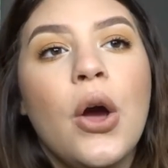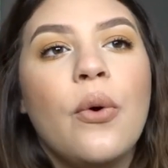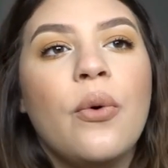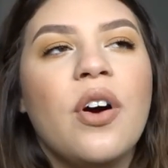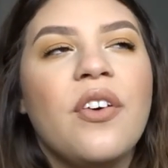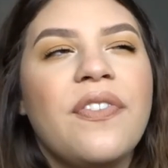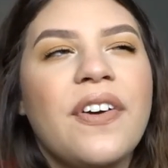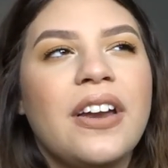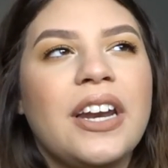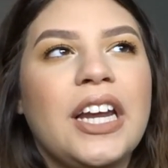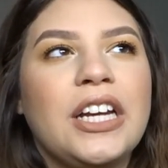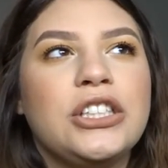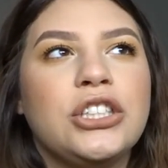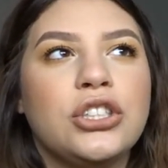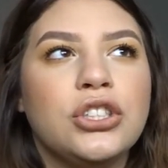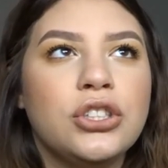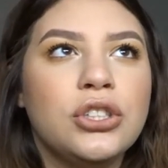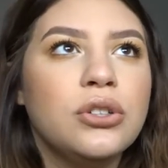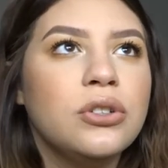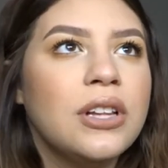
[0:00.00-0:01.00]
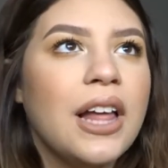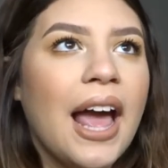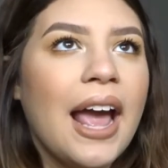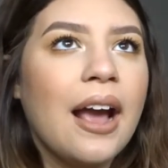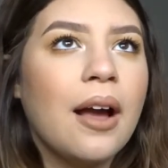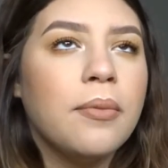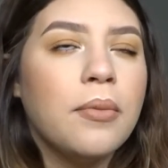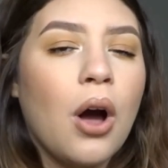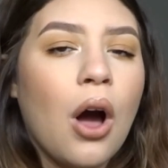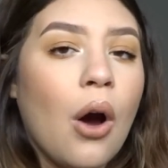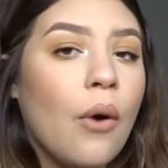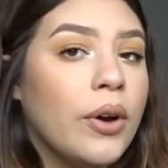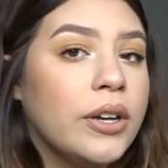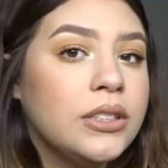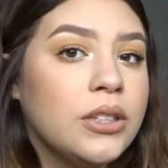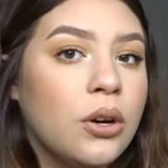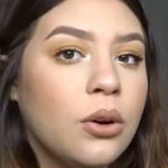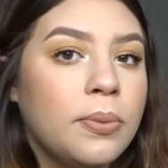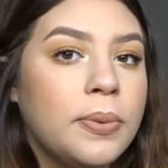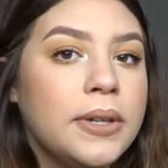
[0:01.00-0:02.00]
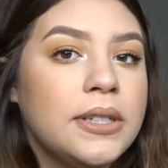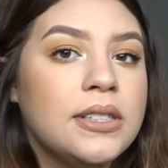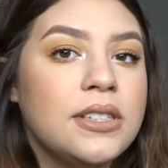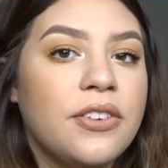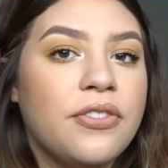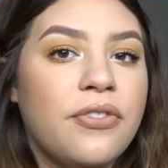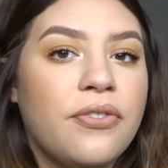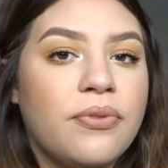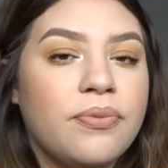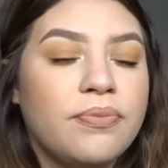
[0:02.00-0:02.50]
what foundations you like. I'm always open to,